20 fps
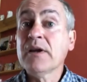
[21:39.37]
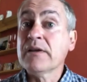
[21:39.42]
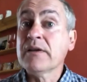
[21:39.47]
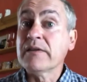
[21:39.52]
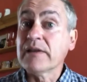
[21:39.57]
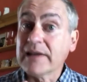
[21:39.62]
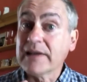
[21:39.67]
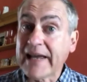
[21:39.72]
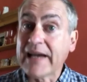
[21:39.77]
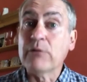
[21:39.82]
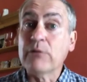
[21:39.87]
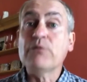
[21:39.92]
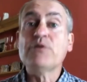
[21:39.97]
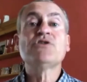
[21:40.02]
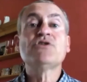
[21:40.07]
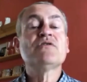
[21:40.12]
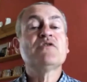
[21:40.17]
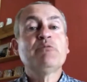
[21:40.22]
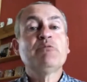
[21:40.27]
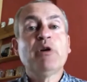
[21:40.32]
The
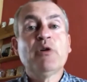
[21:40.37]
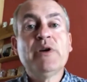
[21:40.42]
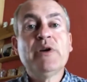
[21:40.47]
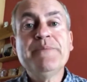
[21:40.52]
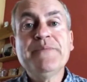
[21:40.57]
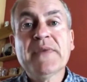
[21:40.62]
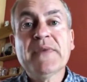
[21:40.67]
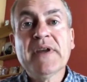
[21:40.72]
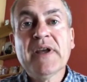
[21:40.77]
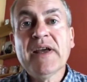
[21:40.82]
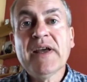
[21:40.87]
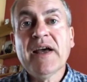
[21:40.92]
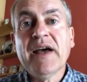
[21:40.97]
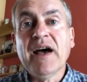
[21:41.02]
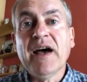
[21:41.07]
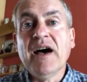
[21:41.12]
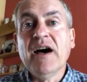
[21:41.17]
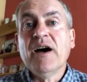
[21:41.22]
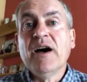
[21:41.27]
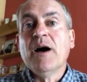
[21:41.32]
language of the poem,
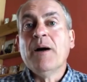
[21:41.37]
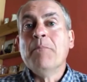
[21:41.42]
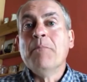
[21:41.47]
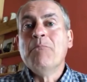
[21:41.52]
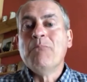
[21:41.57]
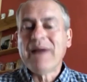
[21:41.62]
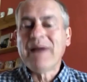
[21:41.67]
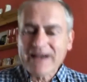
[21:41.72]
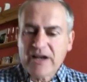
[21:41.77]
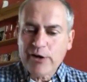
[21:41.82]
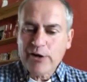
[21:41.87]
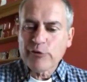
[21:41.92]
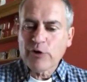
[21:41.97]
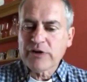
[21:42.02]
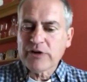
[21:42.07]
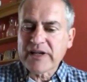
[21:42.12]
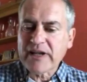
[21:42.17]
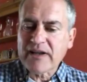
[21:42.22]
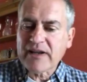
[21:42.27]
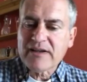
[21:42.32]
a
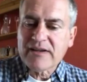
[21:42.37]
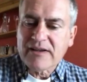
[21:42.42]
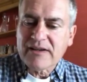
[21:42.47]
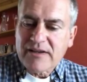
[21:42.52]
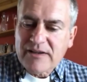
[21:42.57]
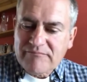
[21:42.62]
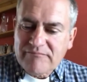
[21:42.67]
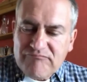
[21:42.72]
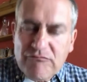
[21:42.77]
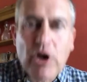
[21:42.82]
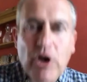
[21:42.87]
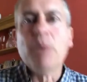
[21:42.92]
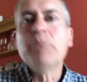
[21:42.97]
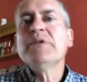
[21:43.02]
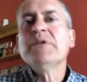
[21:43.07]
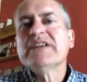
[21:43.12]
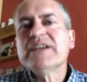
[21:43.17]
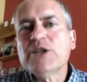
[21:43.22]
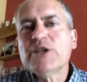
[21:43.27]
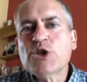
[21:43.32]
macaronic
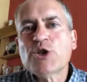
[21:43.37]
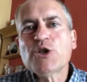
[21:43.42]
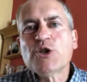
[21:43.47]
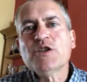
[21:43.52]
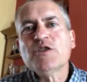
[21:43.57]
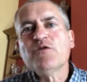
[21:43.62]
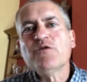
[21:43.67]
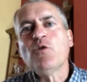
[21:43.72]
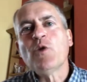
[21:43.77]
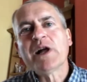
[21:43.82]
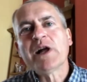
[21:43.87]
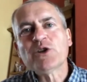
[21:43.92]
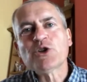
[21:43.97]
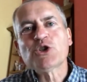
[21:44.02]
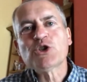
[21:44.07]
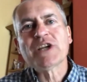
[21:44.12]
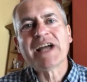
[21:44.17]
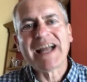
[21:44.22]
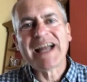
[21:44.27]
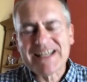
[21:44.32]
combination of
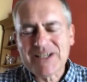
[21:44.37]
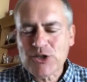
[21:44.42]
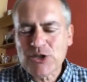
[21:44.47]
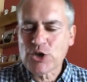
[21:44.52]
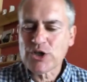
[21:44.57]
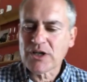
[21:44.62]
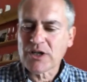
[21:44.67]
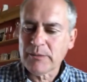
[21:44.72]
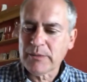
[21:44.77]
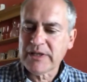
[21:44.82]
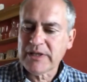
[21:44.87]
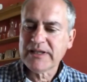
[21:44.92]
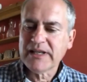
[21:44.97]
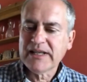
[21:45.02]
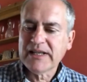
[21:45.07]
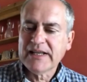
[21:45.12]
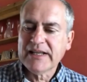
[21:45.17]
Welsh and German,